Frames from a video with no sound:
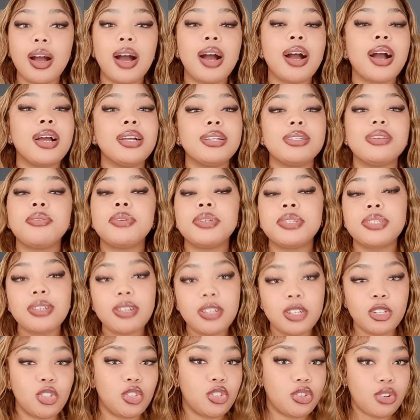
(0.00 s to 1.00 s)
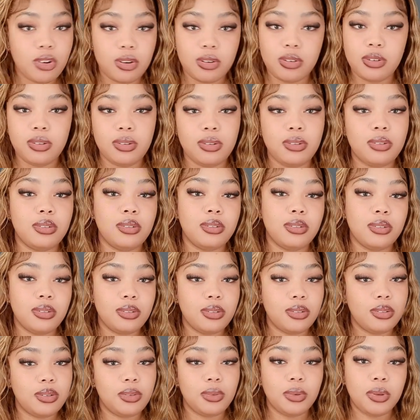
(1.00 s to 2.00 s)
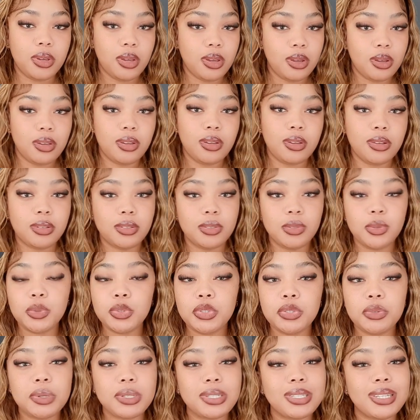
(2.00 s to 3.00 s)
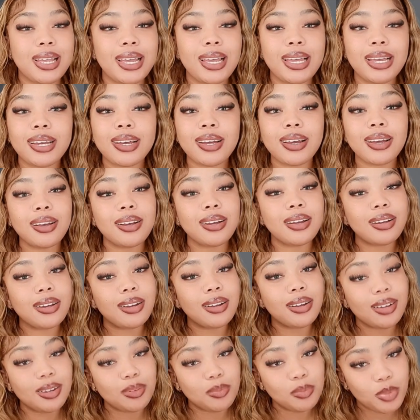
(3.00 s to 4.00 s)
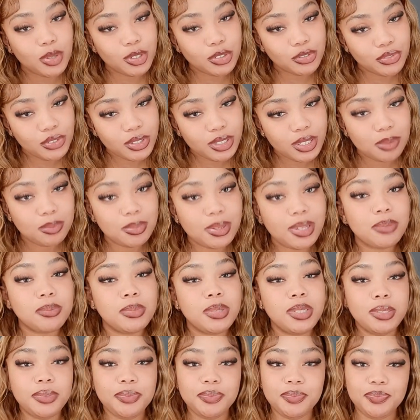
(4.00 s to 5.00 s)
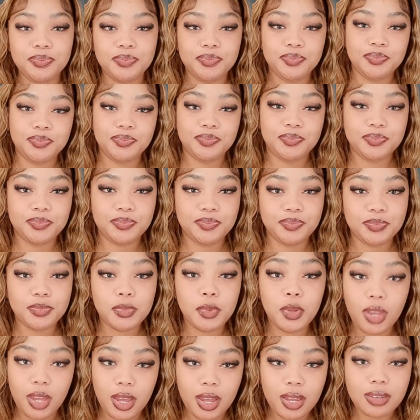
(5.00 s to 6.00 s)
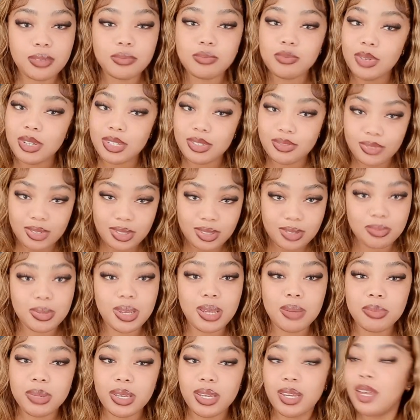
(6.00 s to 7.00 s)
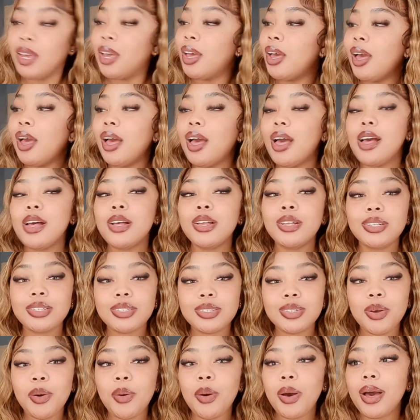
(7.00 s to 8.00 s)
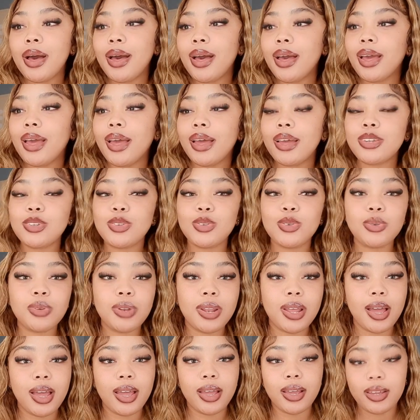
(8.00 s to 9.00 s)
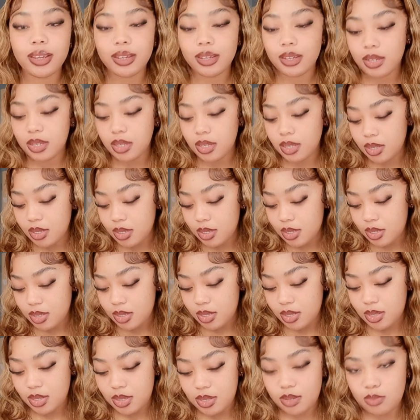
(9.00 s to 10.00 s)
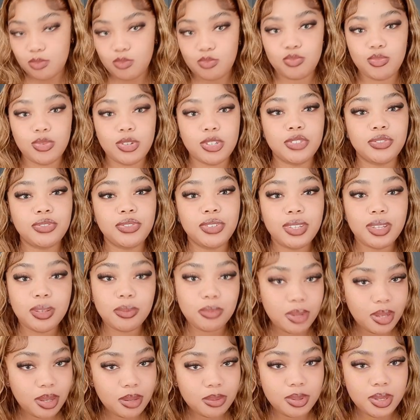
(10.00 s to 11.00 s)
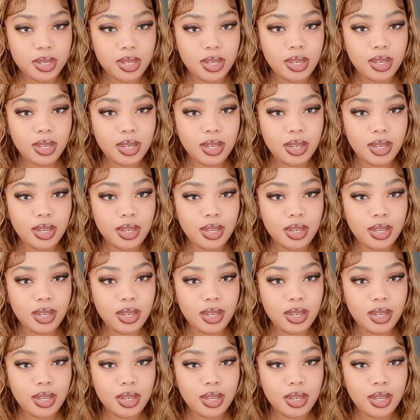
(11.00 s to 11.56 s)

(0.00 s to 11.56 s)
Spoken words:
because I was still in shock. Okay, so she was like, breastfeed the baby. Okay, breastfeed the baby. So I had to like breastfeed the baby,